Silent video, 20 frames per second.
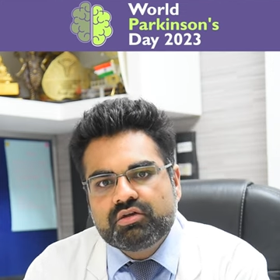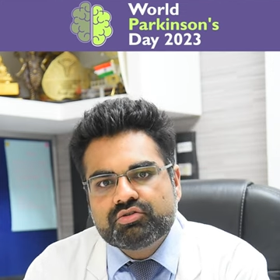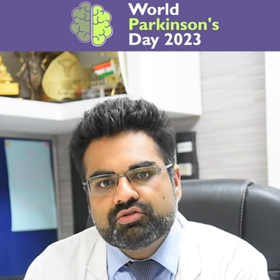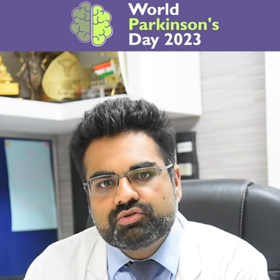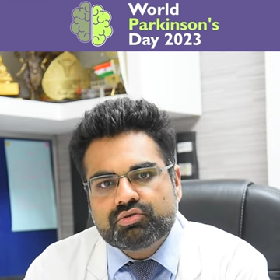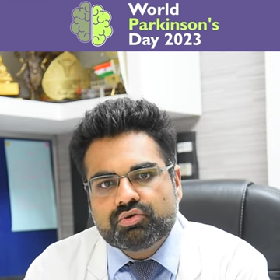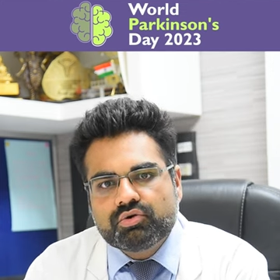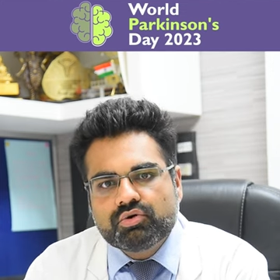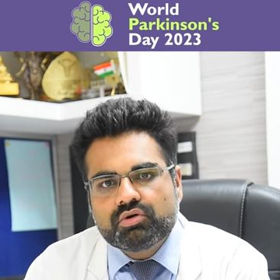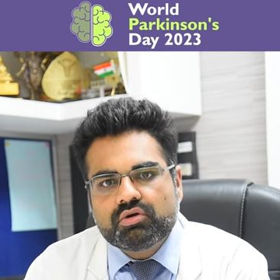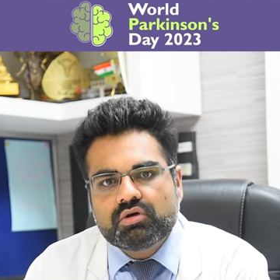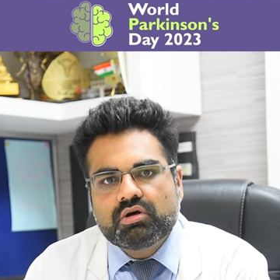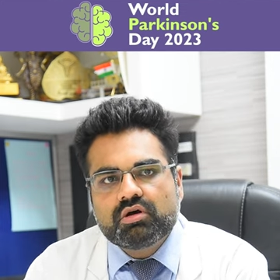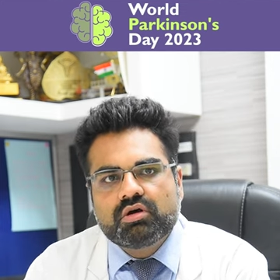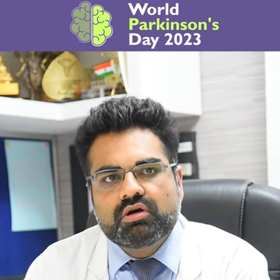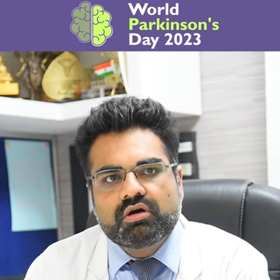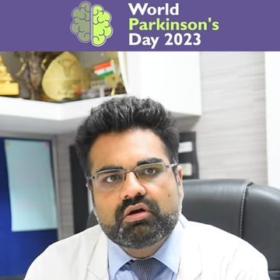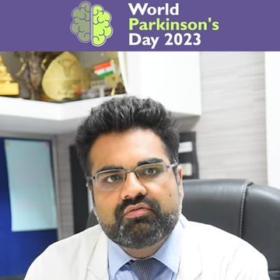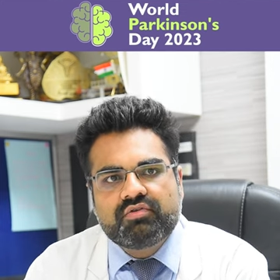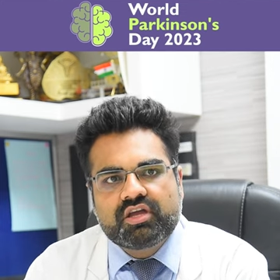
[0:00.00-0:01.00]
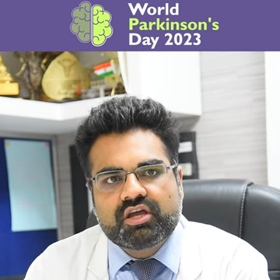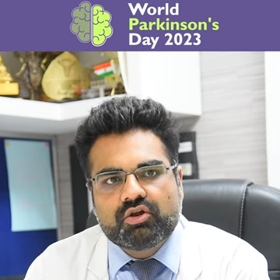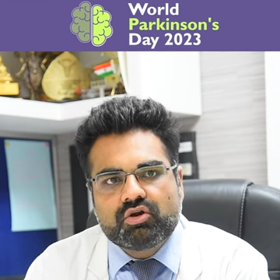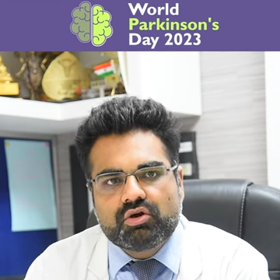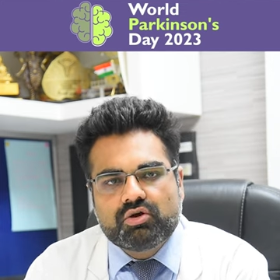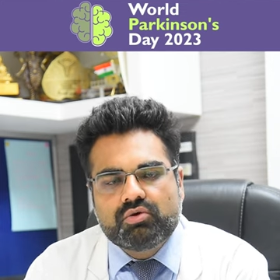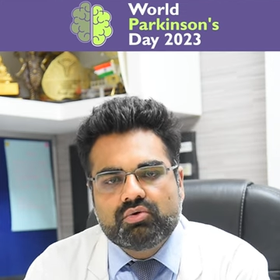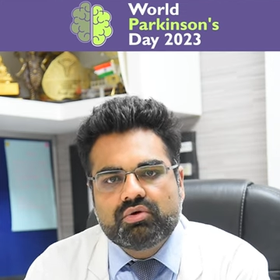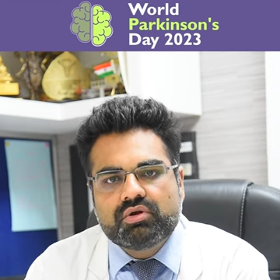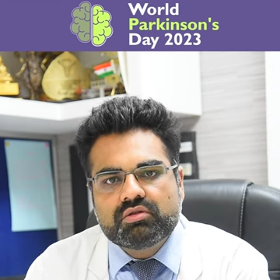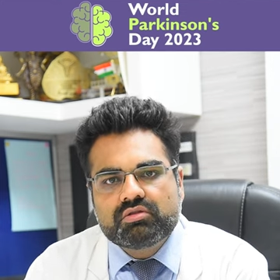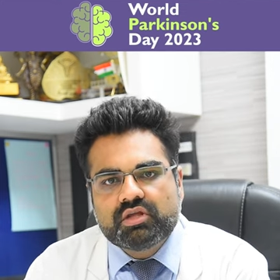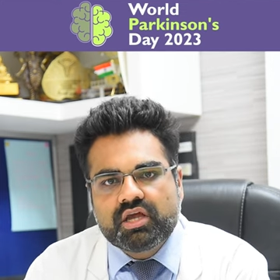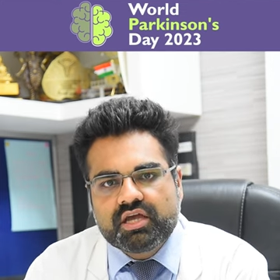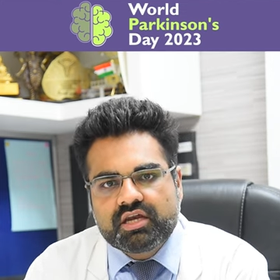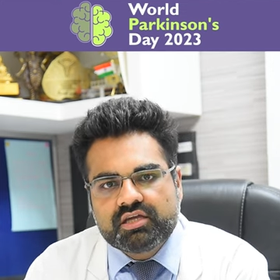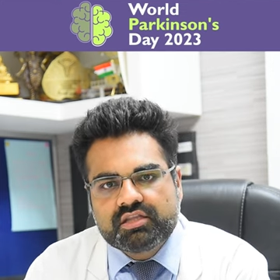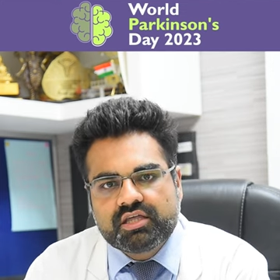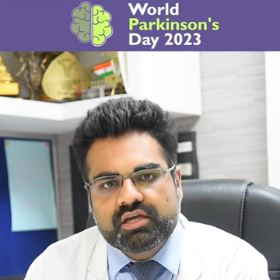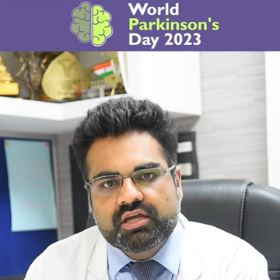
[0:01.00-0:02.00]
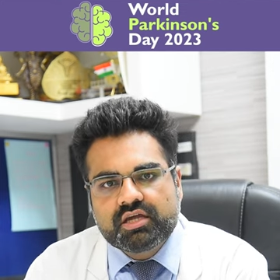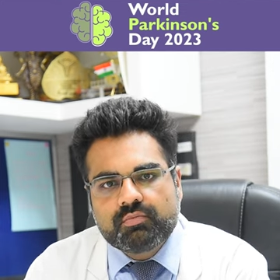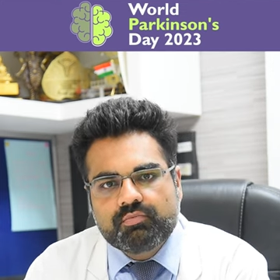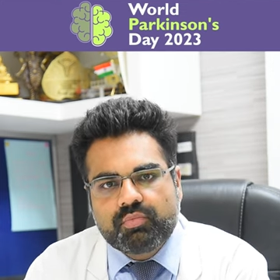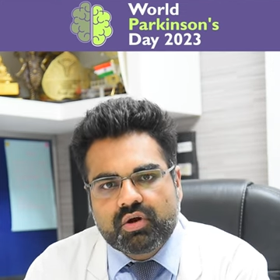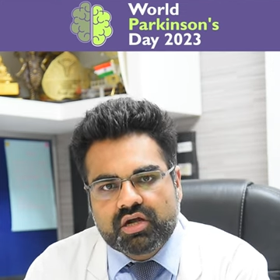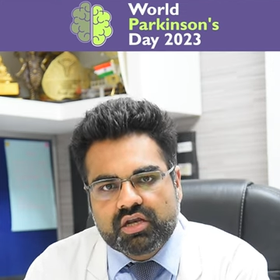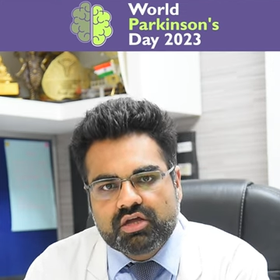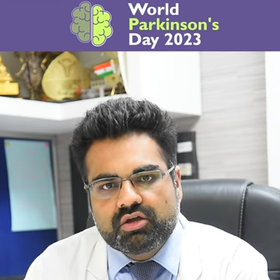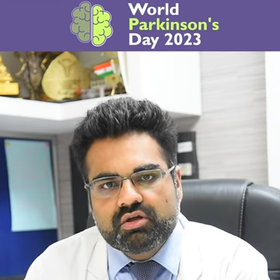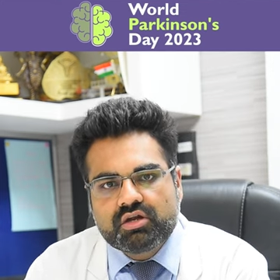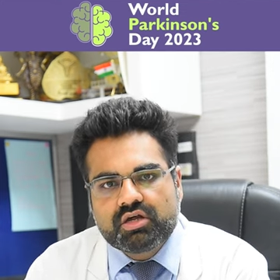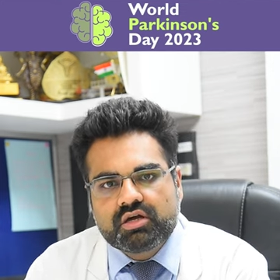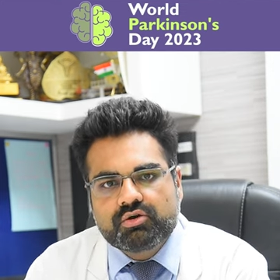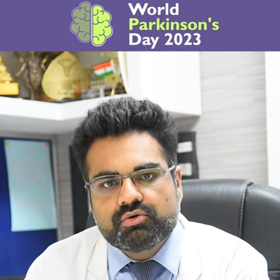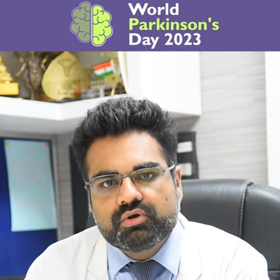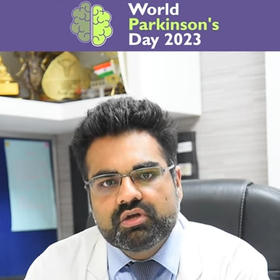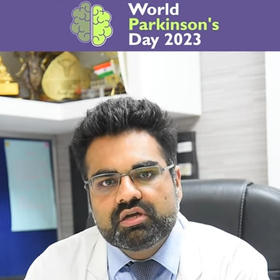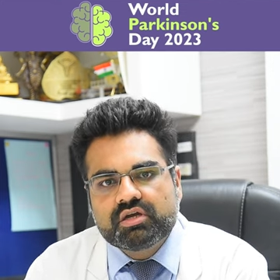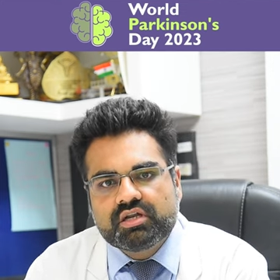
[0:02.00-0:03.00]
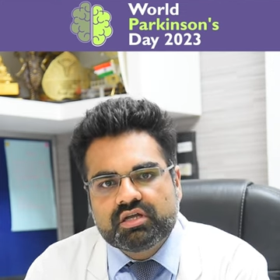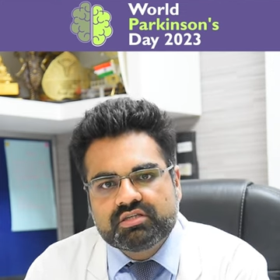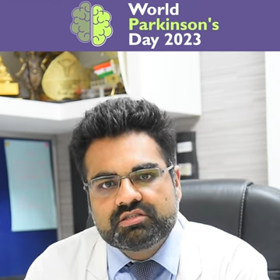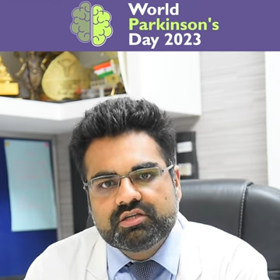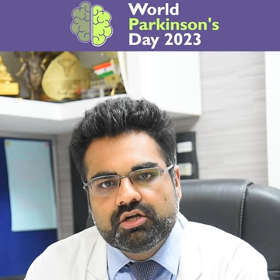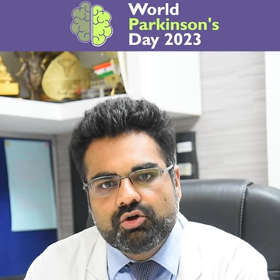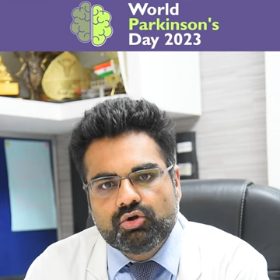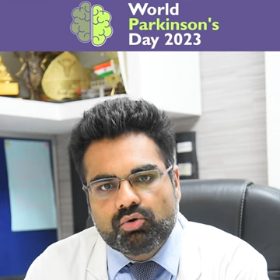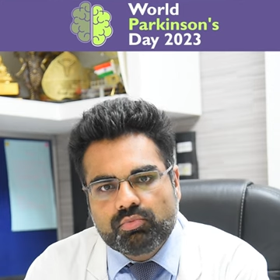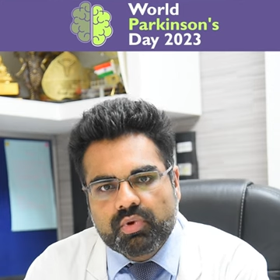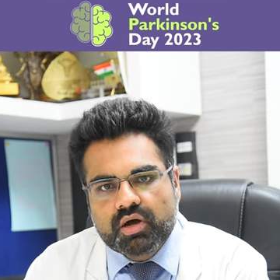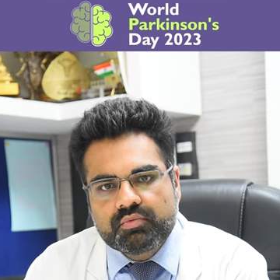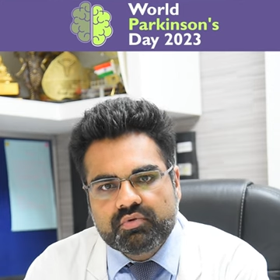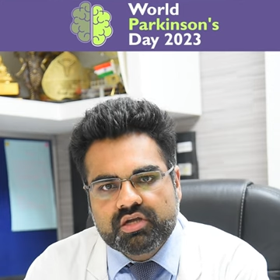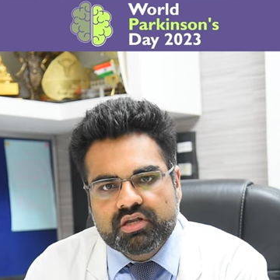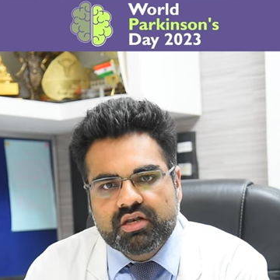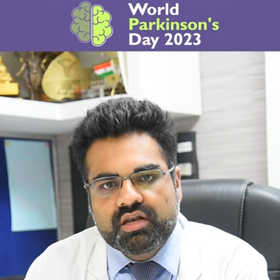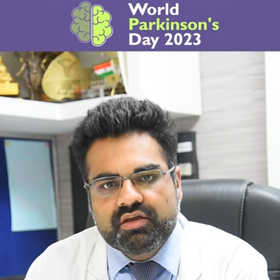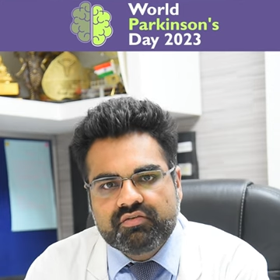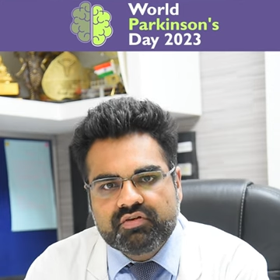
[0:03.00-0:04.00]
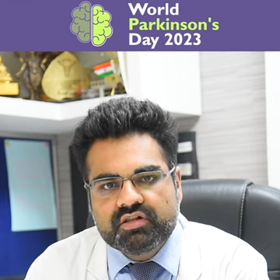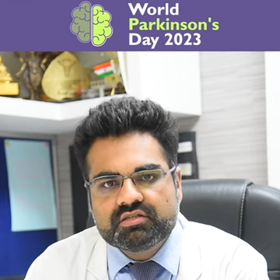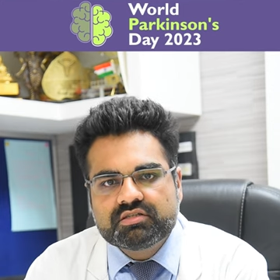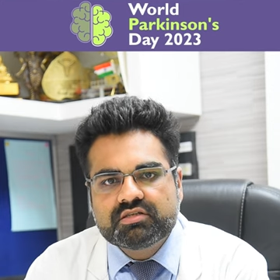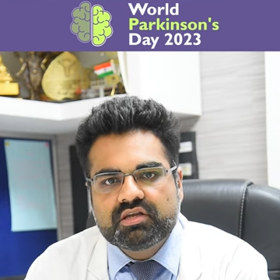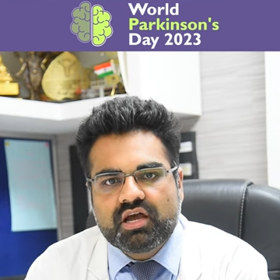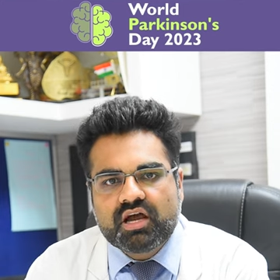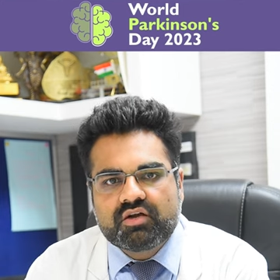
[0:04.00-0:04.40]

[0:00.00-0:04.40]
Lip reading: So we cannot do anything in particular to increase the dopamine levels